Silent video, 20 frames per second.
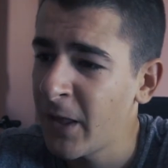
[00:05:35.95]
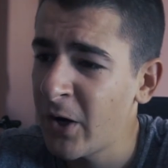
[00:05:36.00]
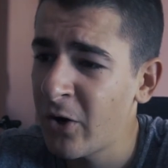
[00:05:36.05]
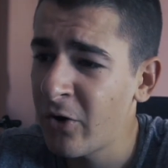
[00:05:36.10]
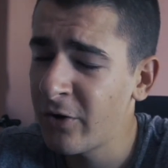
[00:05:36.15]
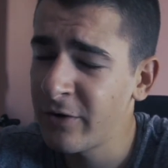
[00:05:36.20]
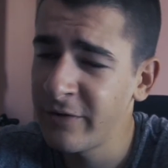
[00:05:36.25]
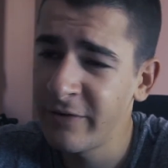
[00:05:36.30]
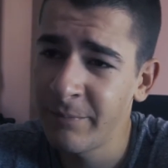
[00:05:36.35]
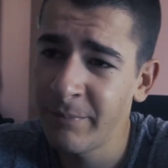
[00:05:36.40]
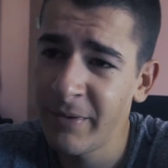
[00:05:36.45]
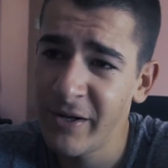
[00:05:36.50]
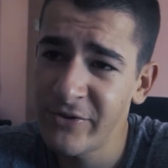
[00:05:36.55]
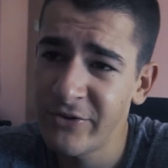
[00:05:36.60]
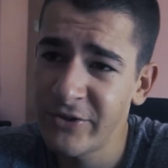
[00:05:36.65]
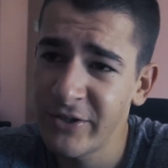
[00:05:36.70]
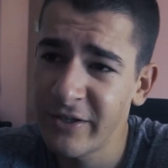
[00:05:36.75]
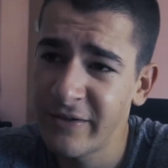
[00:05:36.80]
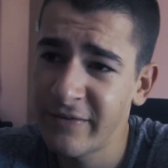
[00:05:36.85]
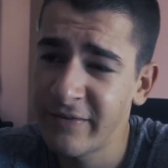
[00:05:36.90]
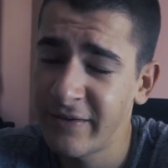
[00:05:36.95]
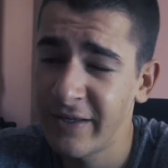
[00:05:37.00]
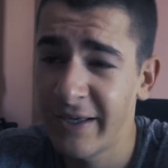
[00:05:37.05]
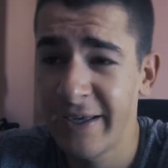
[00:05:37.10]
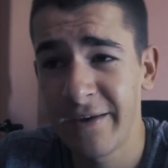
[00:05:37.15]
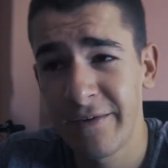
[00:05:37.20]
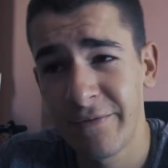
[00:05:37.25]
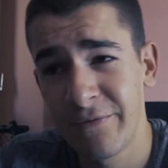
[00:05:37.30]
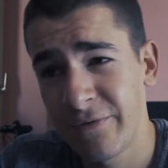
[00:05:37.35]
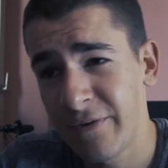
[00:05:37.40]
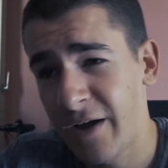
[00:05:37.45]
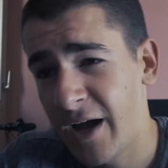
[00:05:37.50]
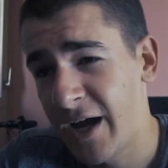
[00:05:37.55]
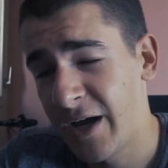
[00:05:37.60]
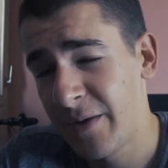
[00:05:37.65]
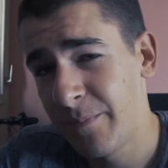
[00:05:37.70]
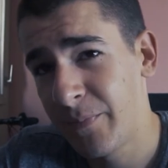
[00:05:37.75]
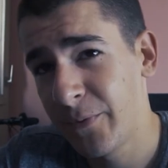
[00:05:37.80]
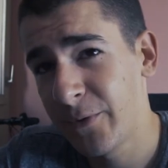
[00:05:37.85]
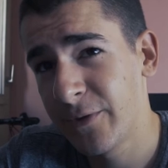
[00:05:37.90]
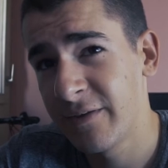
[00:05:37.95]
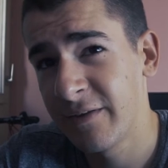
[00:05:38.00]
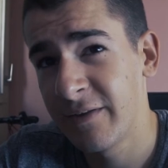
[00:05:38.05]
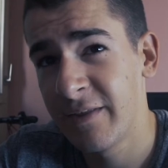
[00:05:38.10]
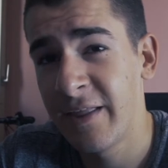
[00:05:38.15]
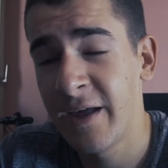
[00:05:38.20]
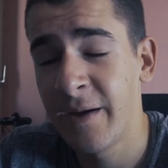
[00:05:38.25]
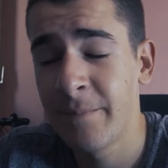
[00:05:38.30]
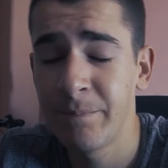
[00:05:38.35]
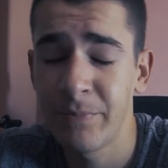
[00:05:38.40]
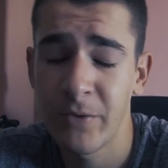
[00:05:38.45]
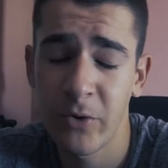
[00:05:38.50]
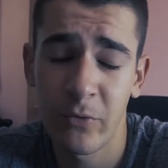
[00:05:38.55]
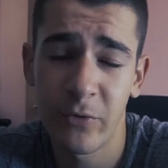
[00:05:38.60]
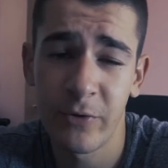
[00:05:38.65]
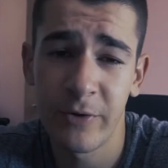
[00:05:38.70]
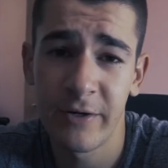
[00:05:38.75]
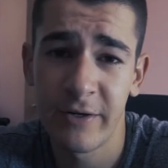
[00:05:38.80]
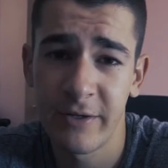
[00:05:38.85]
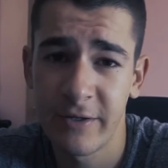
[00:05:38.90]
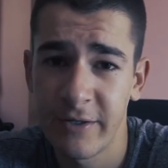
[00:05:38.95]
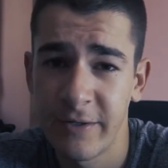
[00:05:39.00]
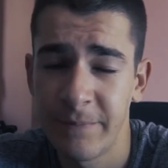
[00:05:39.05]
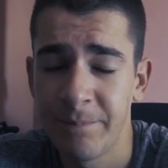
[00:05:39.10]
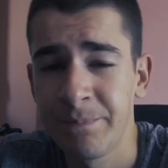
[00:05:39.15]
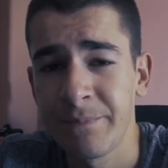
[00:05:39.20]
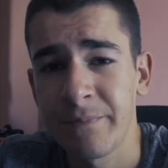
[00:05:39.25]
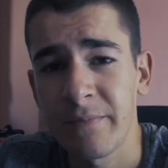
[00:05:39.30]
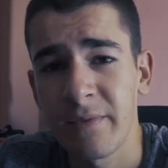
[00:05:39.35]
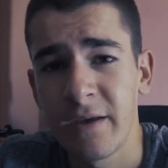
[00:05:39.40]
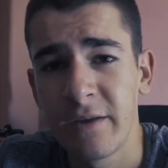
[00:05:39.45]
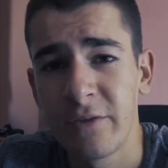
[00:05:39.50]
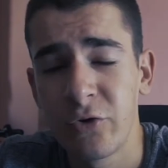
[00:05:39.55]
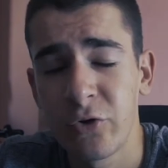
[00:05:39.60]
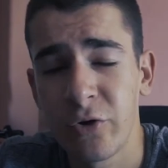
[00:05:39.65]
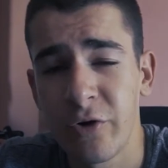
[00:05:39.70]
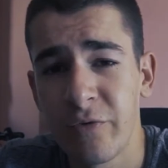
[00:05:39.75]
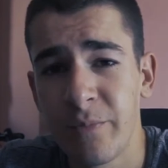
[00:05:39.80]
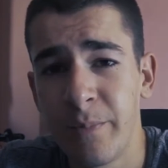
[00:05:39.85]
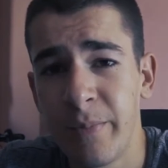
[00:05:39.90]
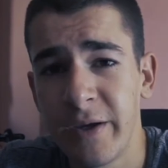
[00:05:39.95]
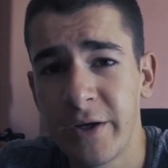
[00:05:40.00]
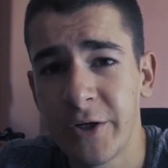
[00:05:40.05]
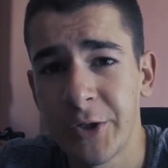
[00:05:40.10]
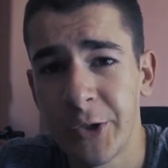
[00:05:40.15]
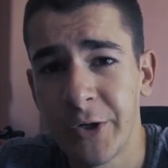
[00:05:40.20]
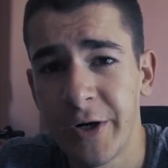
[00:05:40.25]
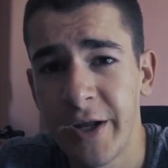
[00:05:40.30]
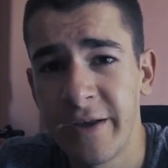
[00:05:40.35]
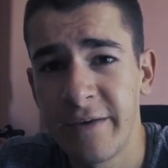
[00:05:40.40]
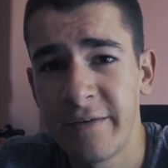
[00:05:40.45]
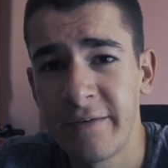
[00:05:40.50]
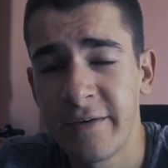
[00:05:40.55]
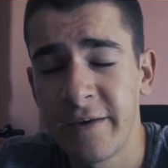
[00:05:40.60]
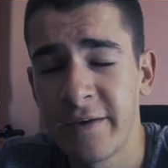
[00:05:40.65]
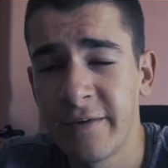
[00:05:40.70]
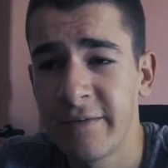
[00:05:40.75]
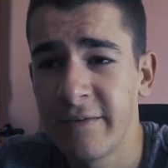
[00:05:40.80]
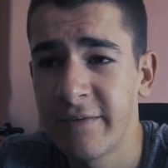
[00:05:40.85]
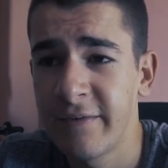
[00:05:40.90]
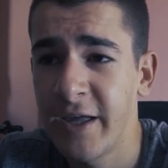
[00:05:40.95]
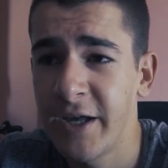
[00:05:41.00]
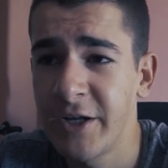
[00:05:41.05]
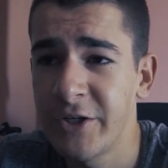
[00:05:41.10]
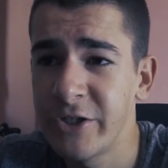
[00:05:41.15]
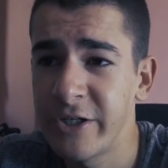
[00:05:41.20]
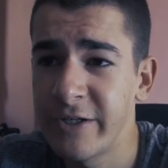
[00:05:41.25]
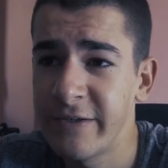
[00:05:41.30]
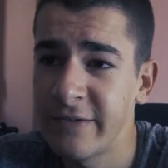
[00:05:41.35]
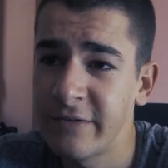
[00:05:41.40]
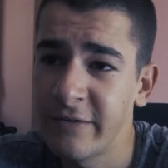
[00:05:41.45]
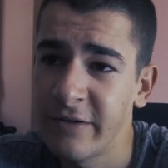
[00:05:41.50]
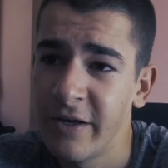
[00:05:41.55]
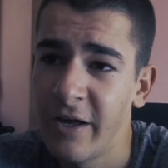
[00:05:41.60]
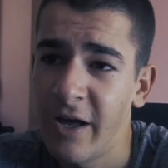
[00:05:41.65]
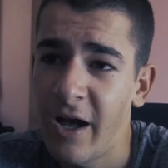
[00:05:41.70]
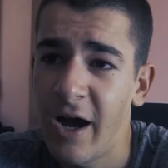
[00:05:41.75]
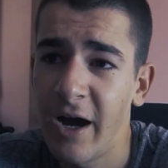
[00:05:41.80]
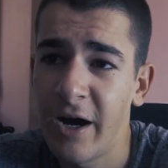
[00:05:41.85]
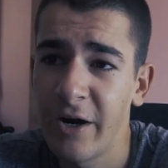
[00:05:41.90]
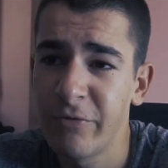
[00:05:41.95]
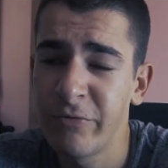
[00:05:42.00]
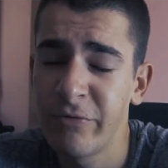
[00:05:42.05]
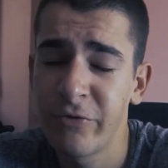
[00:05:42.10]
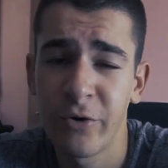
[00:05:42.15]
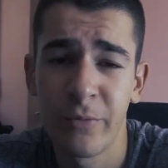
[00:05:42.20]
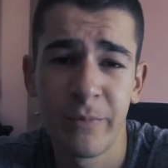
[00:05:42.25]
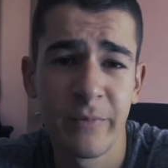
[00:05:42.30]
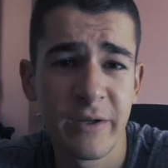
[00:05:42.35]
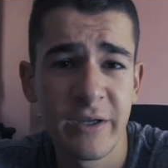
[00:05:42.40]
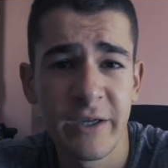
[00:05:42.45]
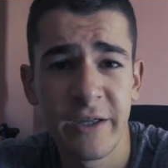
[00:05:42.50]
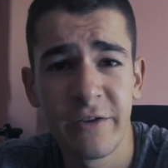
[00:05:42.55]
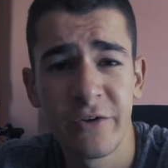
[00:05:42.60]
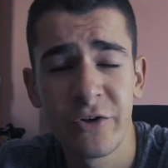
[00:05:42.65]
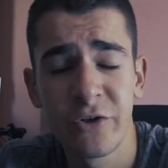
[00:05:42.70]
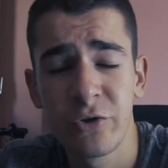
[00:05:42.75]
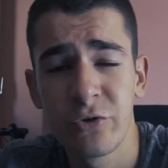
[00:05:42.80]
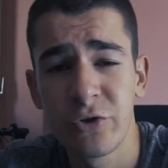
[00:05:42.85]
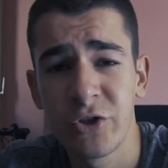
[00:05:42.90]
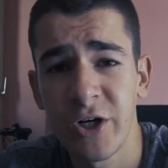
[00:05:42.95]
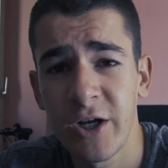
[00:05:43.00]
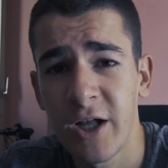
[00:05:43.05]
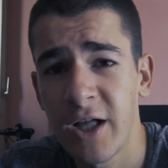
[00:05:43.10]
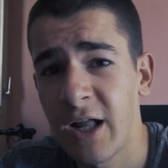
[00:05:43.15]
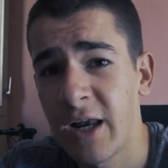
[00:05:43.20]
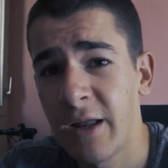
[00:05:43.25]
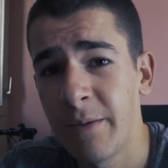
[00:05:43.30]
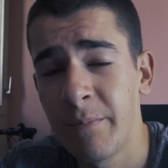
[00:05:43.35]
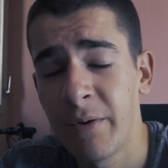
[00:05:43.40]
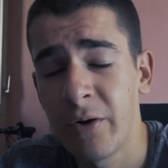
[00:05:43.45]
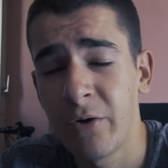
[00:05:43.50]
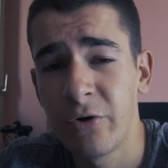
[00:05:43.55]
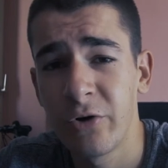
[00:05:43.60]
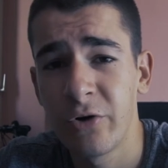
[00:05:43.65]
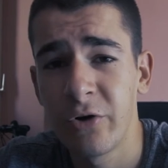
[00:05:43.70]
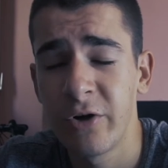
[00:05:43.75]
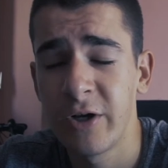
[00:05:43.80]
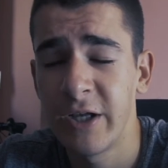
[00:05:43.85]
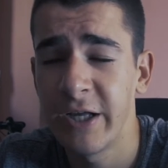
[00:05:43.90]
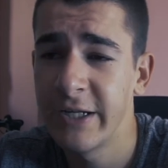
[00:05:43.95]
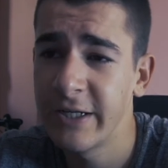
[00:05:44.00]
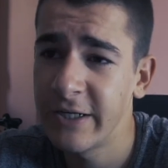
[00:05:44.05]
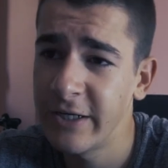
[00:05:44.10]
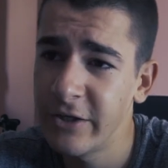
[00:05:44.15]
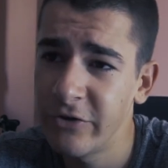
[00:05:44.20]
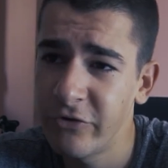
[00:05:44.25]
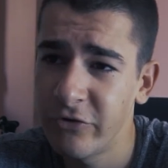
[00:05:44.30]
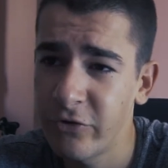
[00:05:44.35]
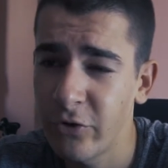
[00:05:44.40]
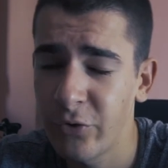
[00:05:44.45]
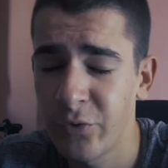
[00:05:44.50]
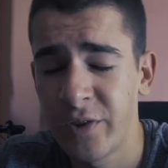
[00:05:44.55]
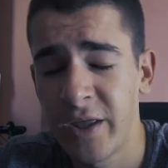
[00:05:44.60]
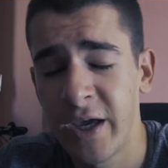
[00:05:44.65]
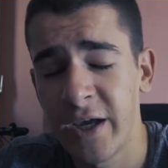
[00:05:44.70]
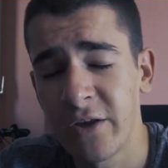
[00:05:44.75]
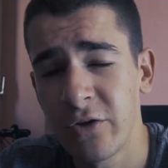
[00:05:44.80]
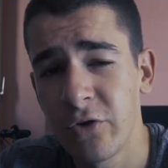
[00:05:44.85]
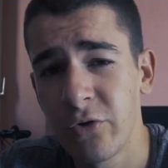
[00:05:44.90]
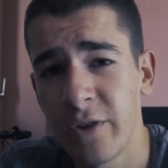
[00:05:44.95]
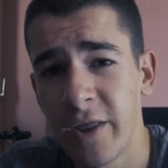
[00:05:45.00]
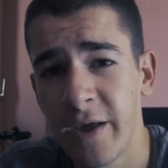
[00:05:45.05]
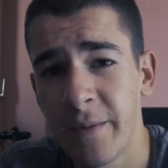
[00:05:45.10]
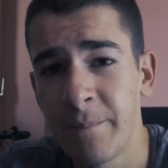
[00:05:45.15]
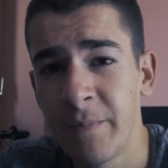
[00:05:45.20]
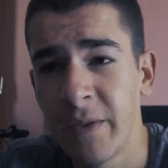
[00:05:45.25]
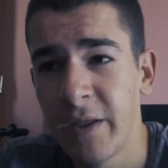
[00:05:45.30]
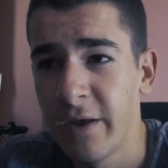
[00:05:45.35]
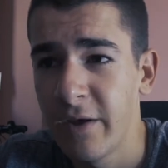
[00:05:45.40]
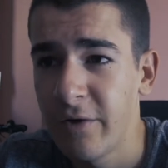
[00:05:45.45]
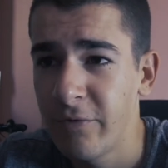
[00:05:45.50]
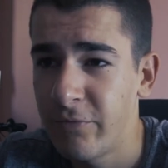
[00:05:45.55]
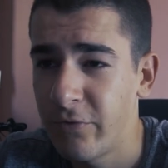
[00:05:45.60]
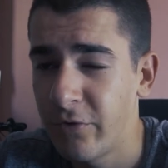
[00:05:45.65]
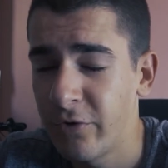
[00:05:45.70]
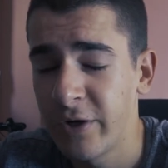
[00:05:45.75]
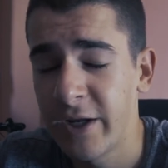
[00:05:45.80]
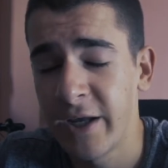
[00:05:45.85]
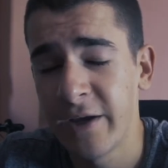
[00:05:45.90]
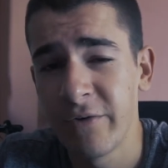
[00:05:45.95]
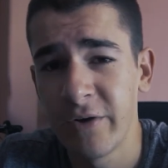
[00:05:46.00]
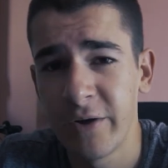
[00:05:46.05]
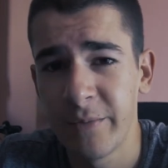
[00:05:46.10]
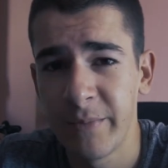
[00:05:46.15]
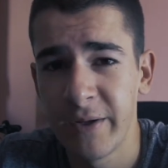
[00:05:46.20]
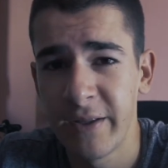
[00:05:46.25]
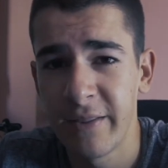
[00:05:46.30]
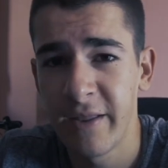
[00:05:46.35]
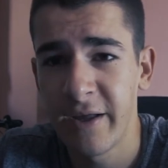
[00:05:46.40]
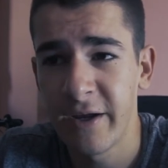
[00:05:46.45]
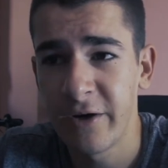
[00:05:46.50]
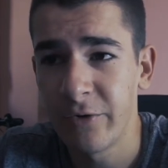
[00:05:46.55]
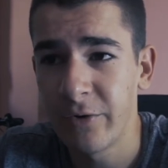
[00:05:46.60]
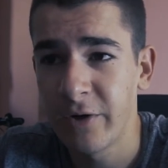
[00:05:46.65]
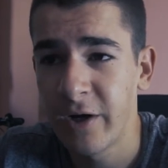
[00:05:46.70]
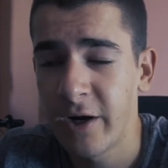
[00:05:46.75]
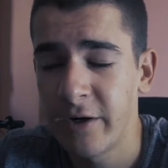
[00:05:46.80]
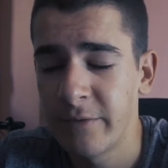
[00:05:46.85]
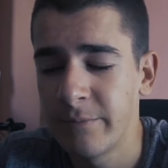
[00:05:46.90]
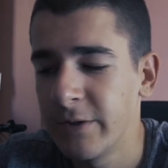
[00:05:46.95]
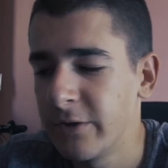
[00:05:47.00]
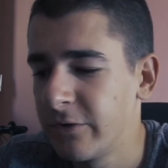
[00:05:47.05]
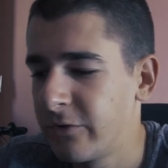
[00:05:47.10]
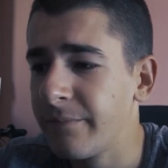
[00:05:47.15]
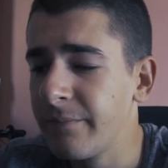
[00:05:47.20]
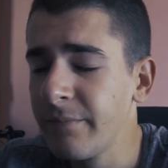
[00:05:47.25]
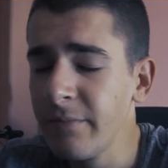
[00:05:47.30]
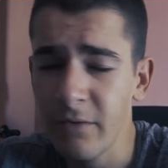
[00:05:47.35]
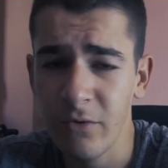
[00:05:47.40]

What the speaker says: All the metrics, if I put them on Tour of Bihor races stages, are from either Dušan Kalaba or Ognjen Ilić, so thanks to them for giving me their Garmins.